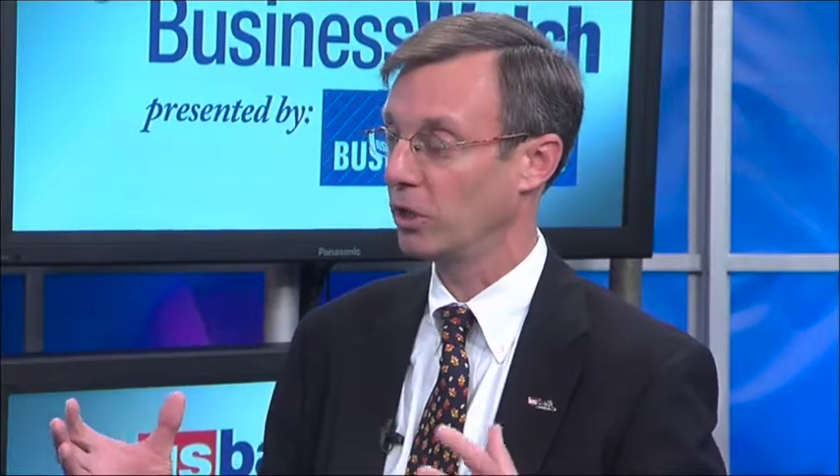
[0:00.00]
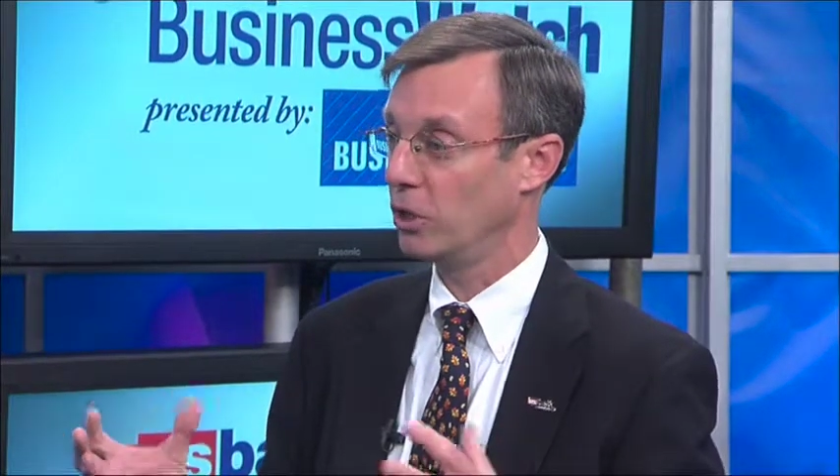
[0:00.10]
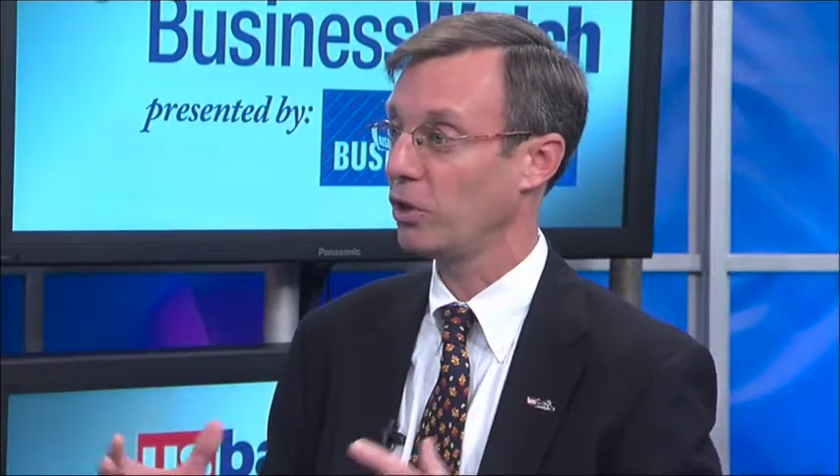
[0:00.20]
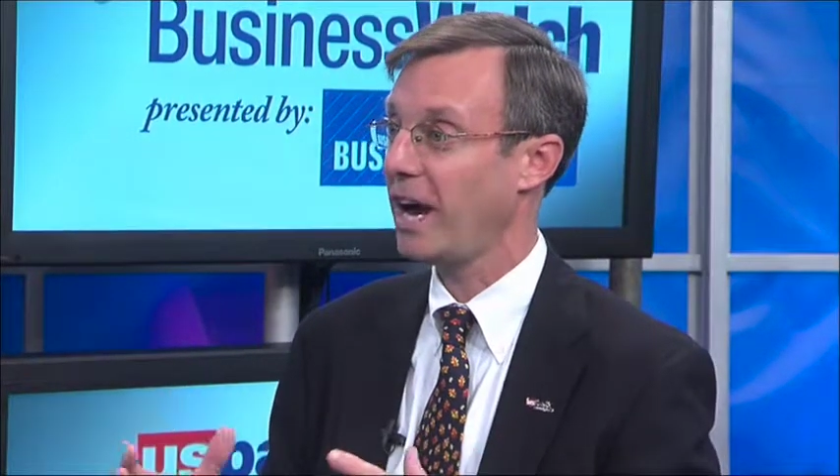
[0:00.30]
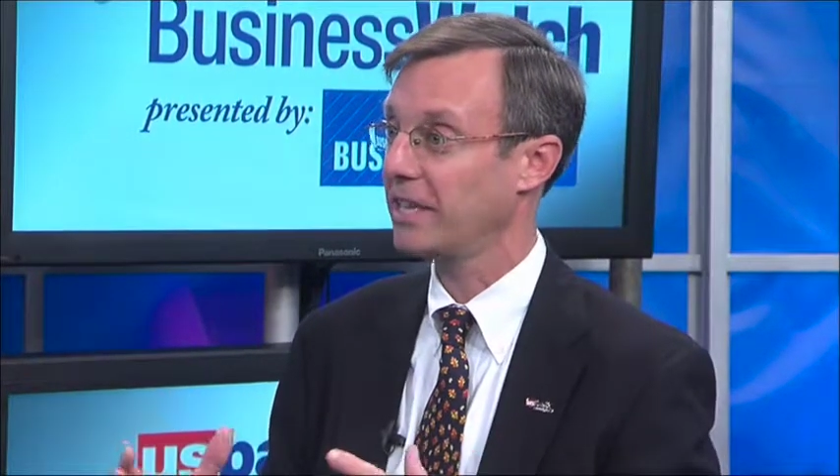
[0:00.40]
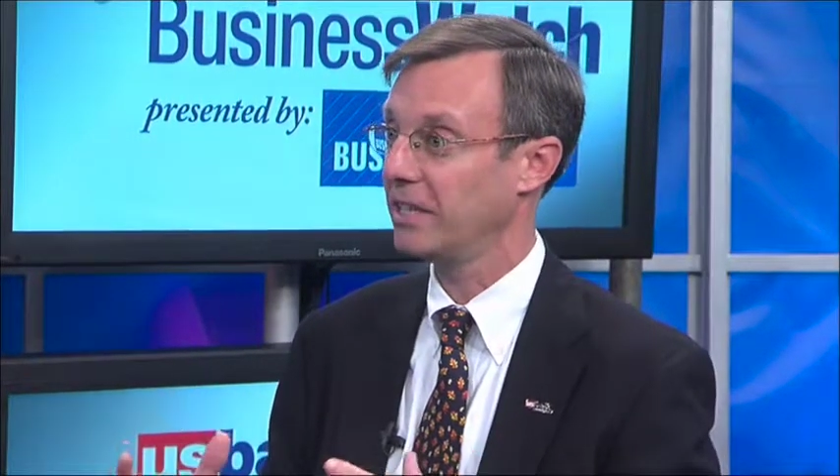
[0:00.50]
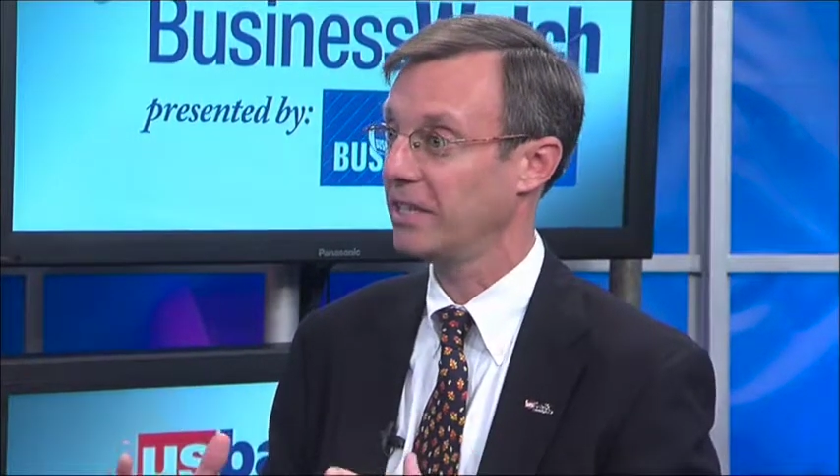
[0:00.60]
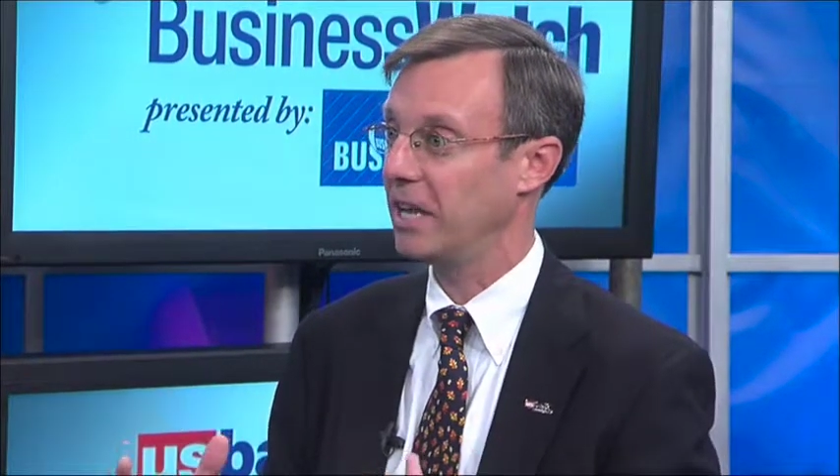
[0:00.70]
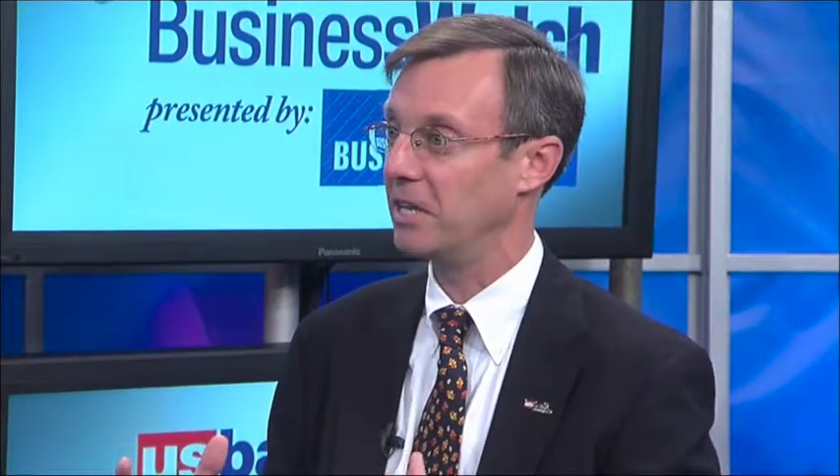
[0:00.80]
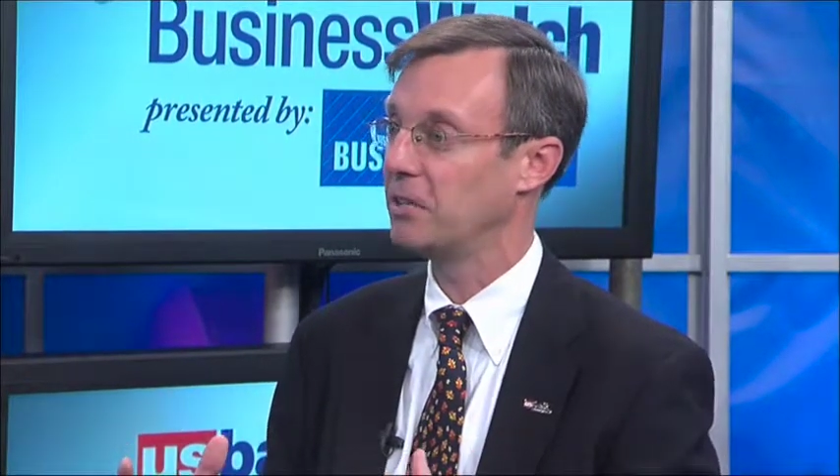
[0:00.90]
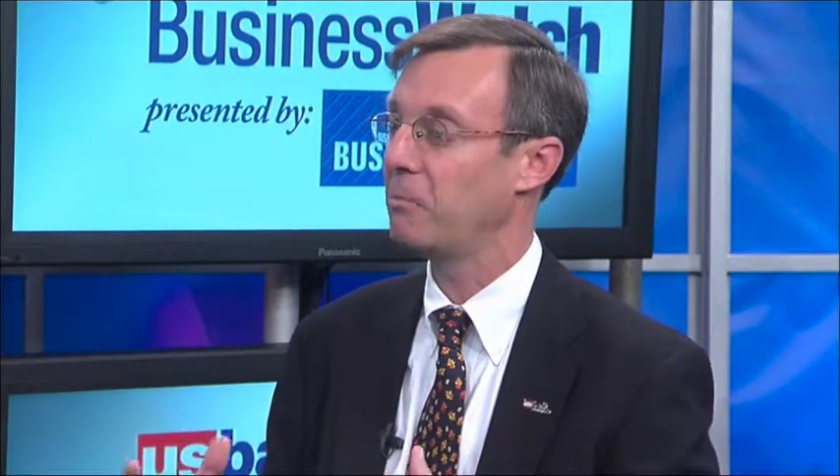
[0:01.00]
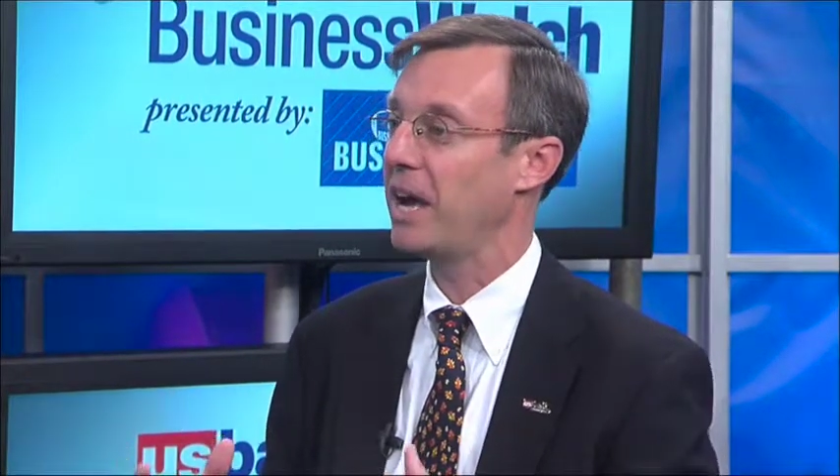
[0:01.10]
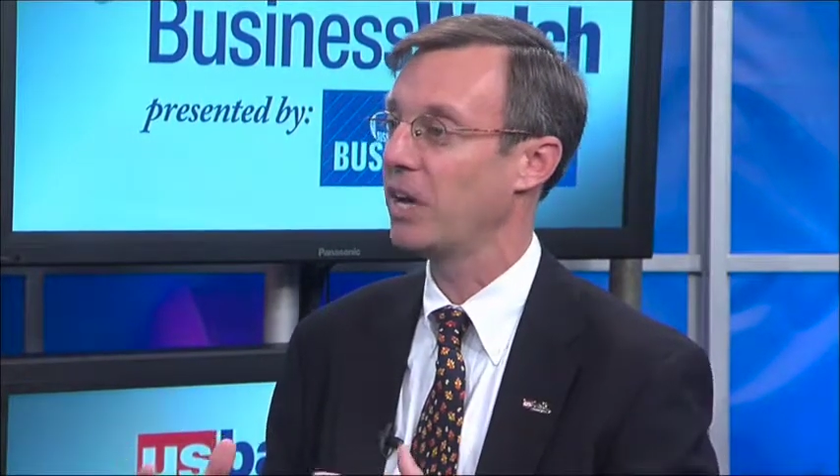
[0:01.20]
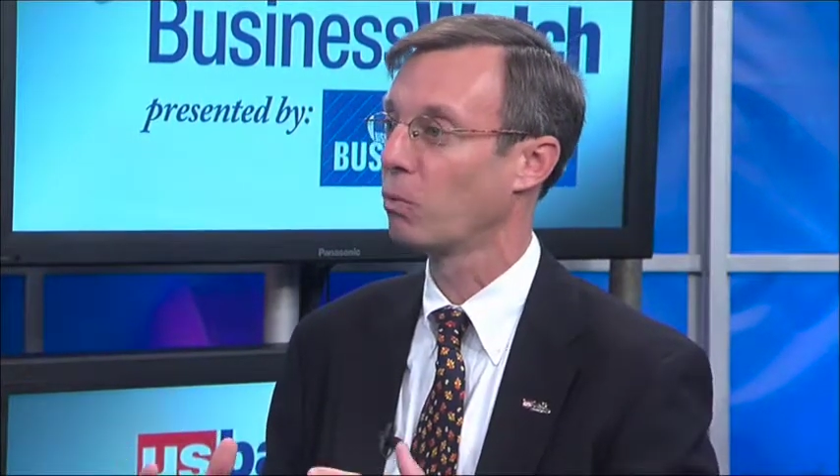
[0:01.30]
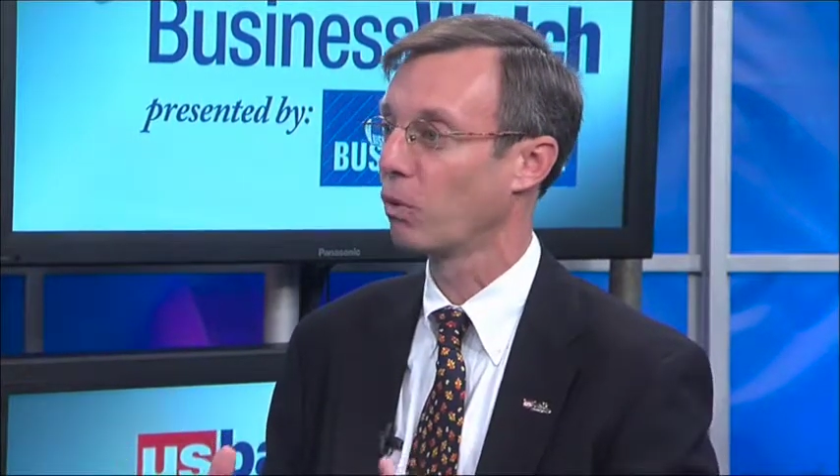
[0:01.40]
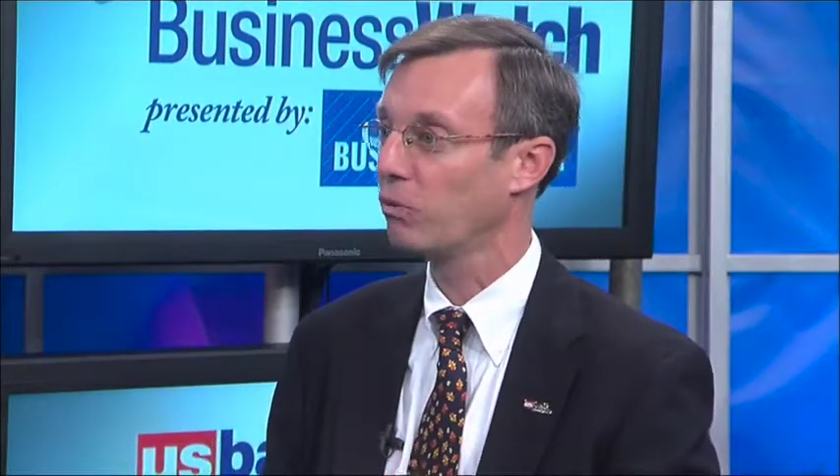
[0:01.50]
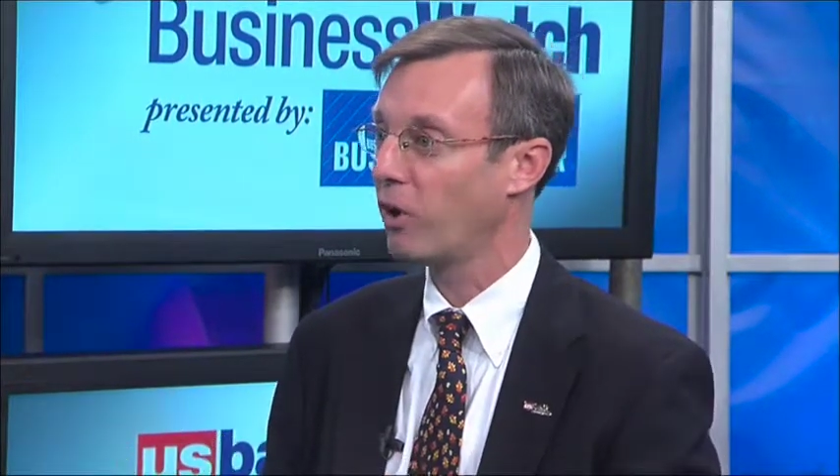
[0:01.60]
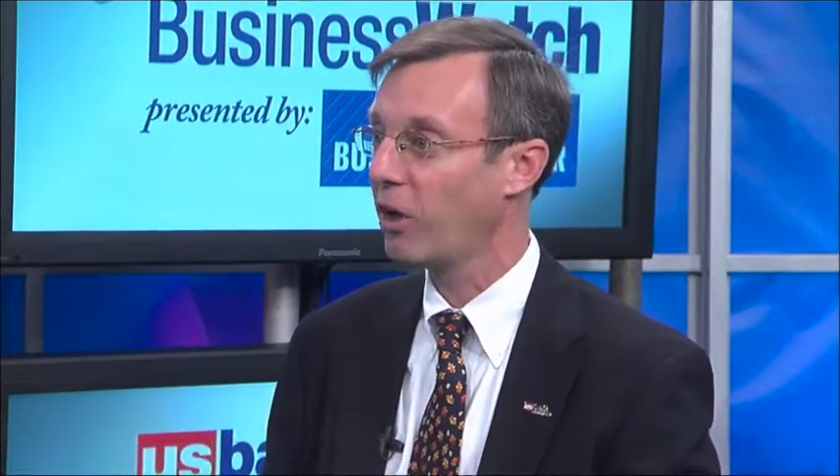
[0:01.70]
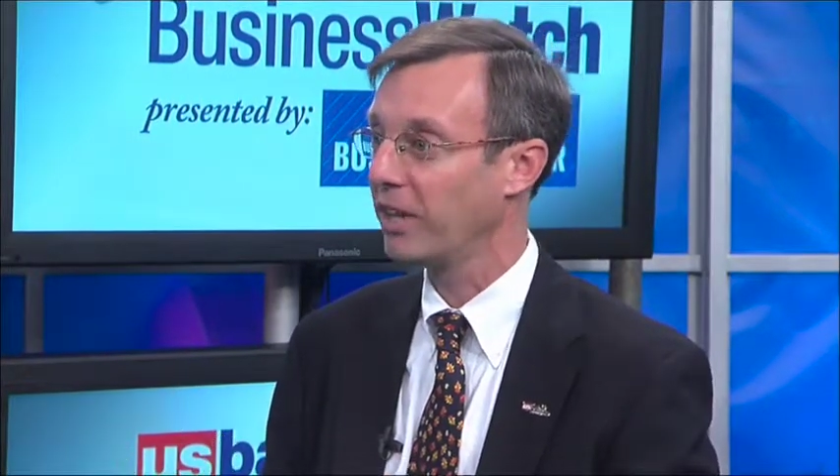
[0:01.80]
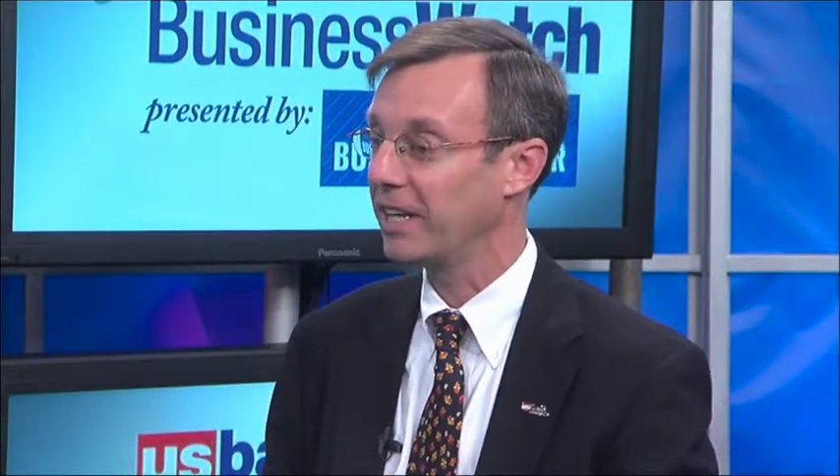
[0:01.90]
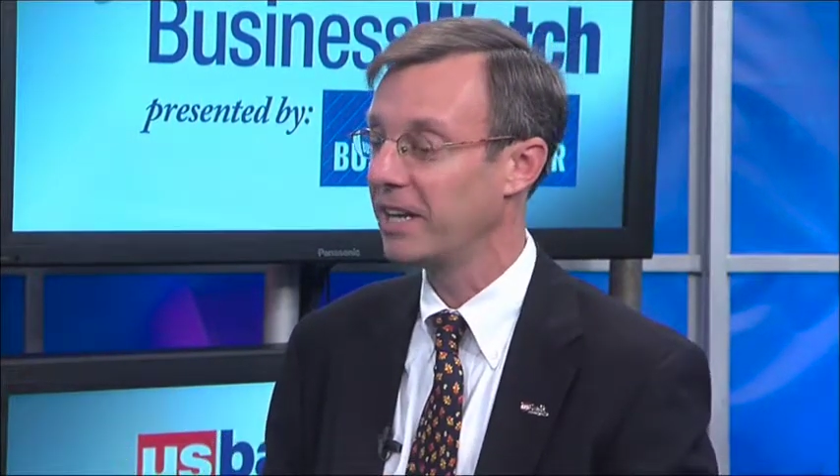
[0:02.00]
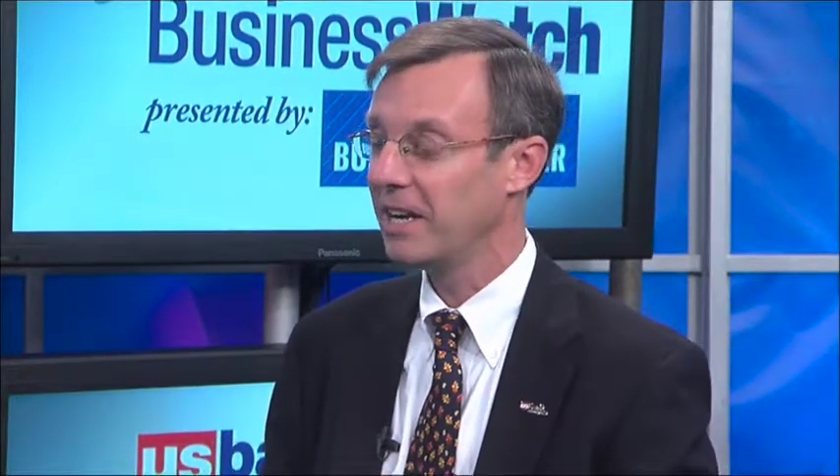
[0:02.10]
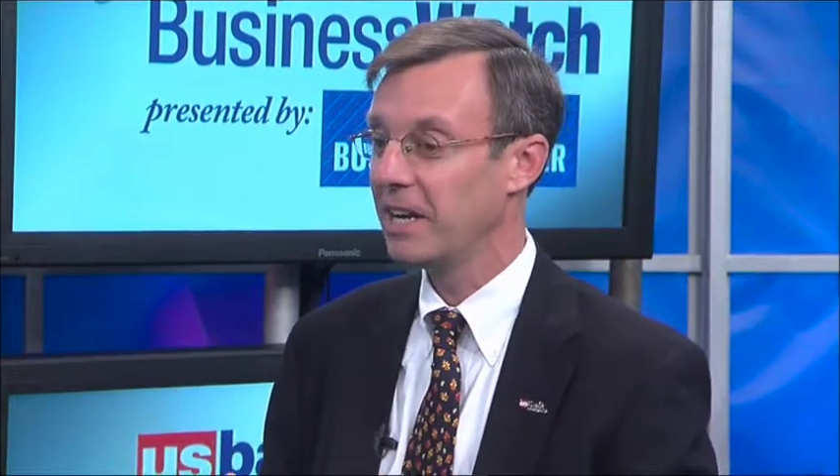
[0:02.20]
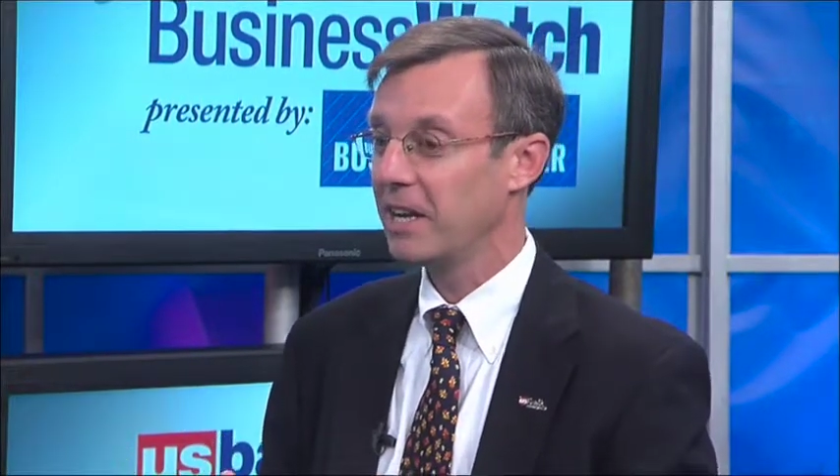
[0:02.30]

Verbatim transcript: contracting and demand were falling?